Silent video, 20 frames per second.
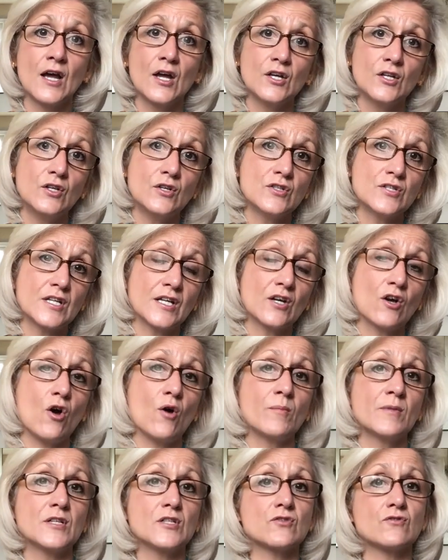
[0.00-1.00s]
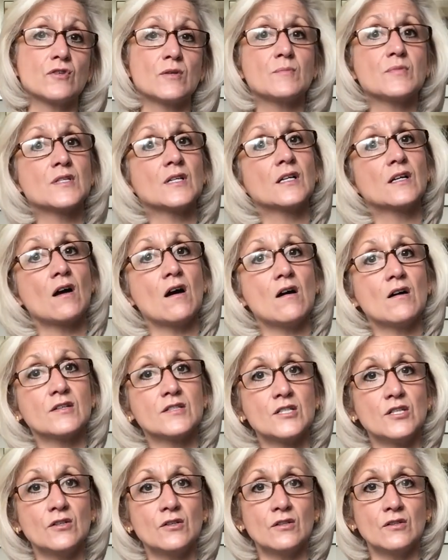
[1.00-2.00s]
using comic strips and
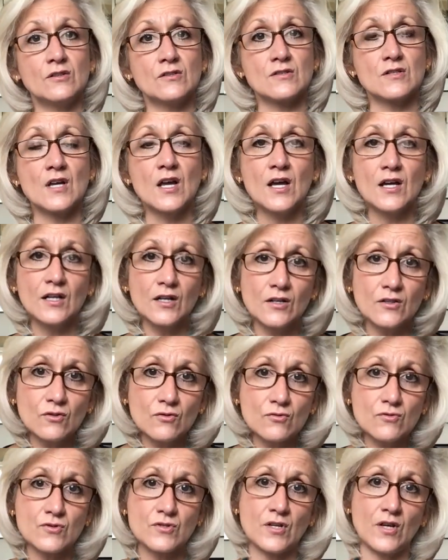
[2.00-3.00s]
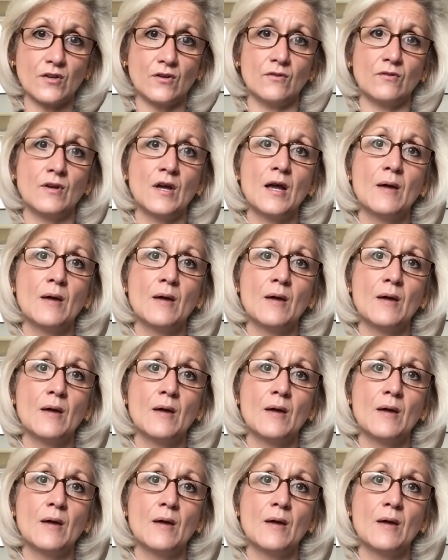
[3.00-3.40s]
cartoons can also